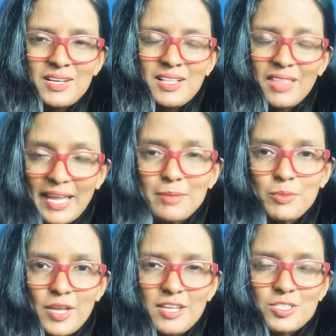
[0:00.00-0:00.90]
Like
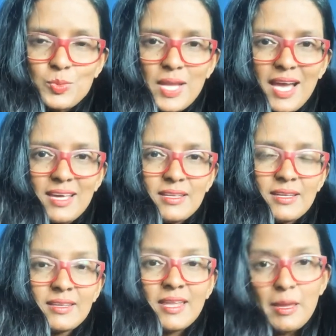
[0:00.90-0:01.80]
Mukesh, we had a
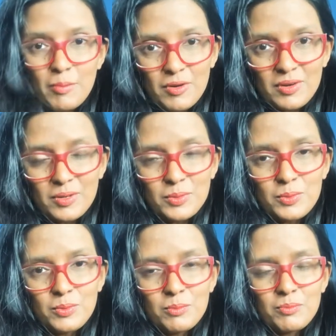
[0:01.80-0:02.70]
neighbor
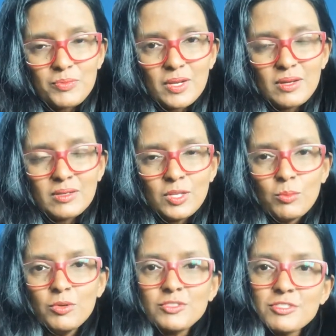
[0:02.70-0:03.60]
who
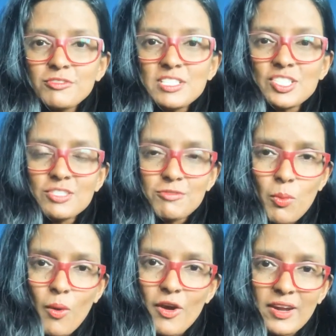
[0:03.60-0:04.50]
moved to Fiji for
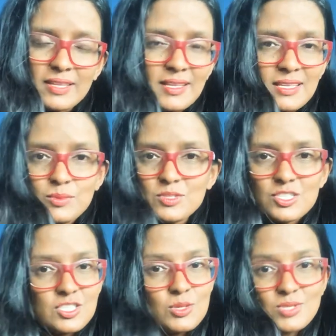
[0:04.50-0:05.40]
work, and then he was
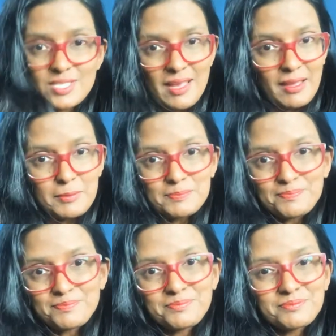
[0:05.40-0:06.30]
just so sick
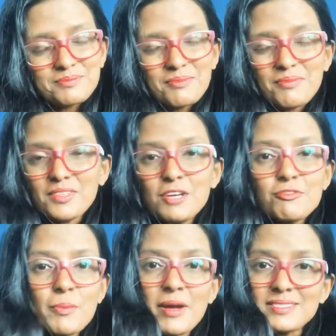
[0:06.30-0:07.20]

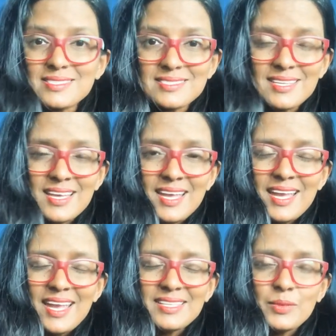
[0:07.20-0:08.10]
for months.
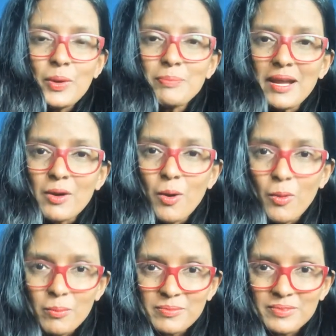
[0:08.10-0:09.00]
And he went back
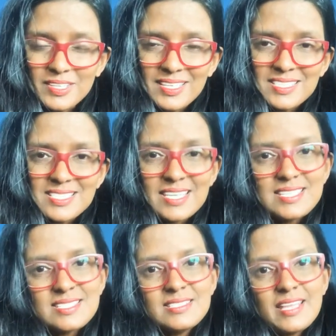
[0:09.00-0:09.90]
home to
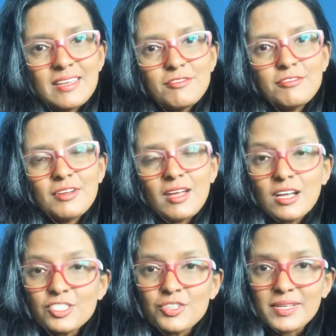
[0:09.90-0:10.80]
his native
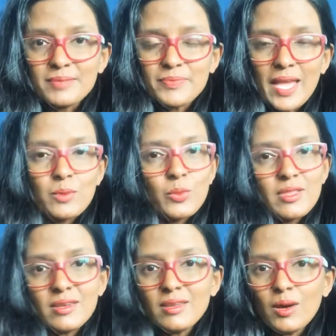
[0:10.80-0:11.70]
country, and
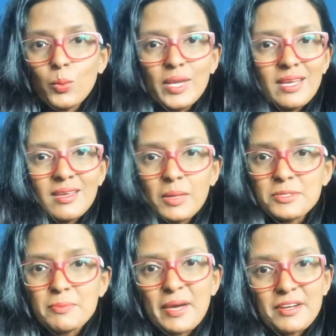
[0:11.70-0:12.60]
within a week he
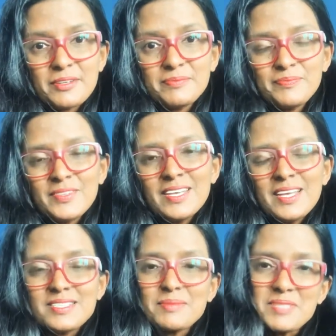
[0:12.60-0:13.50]
was better.
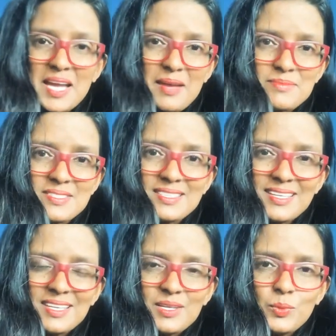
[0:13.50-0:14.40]
Sometimes
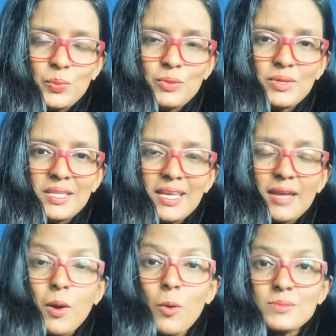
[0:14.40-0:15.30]
we really
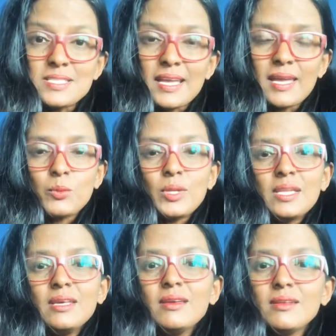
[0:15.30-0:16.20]
get homesick we
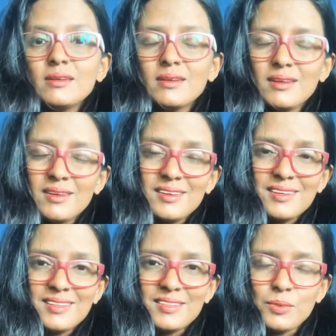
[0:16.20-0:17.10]
need
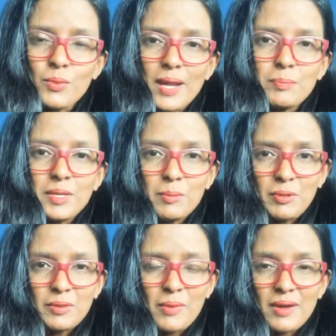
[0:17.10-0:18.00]
the right
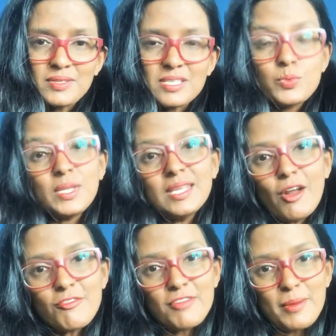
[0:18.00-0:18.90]
people around us. We need
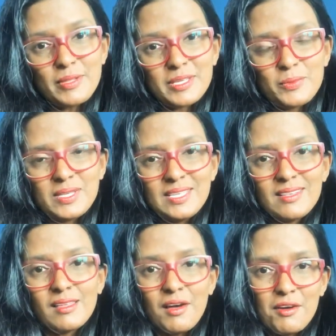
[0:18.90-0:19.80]
our family, we need
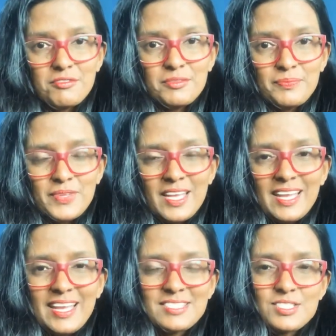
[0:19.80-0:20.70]
love.
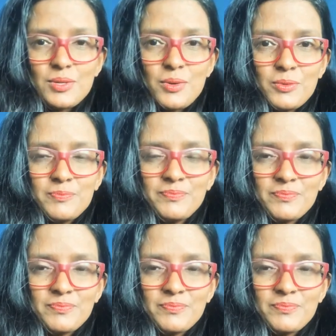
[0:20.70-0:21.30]
And so,